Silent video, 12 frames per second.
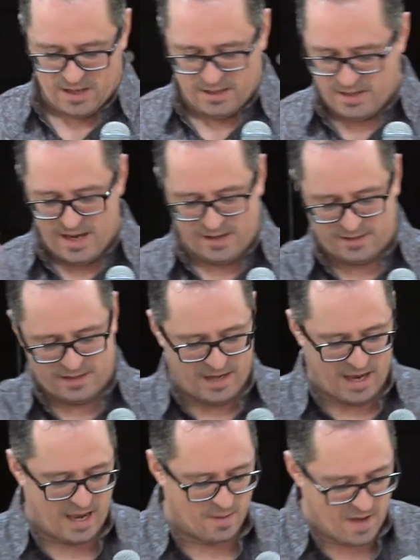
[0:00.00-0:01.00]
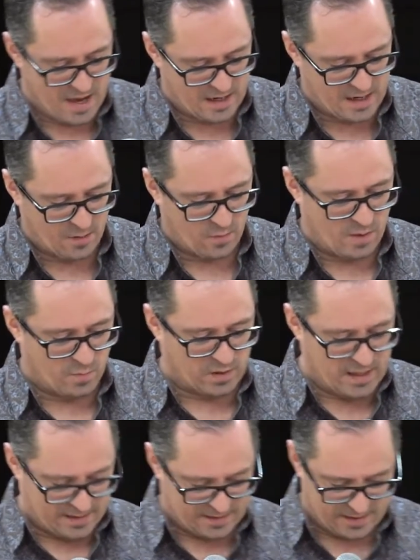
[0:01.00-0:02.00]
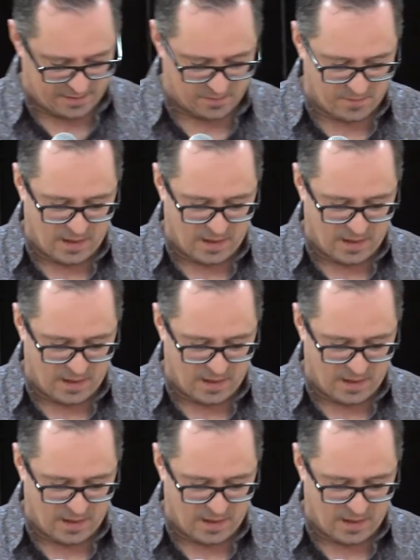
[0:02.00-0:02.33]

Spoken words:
yes and amen, and we bless it.